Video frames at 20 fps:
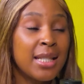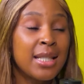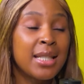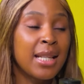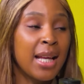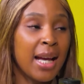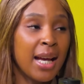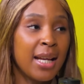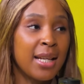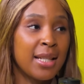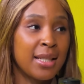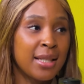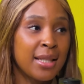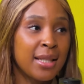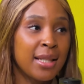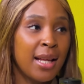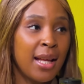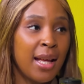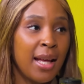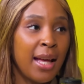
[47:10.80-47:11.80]
these
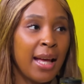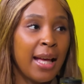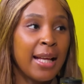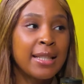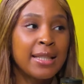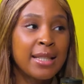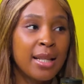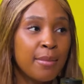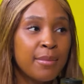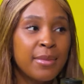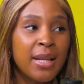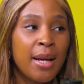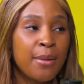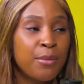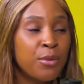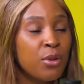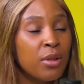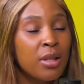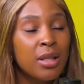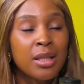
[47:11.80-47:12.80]
guys. And
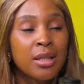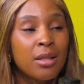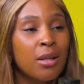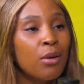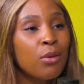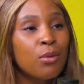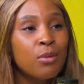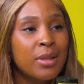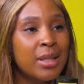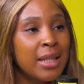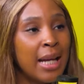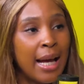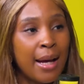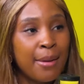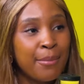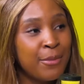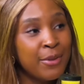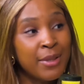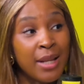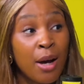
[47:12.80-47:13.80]
sometimes you can tell,
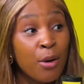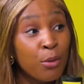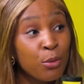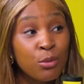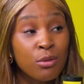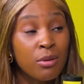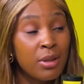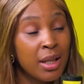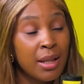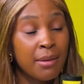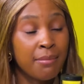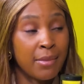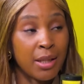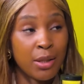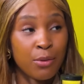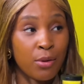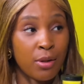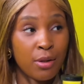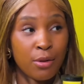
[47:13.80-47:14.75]
stay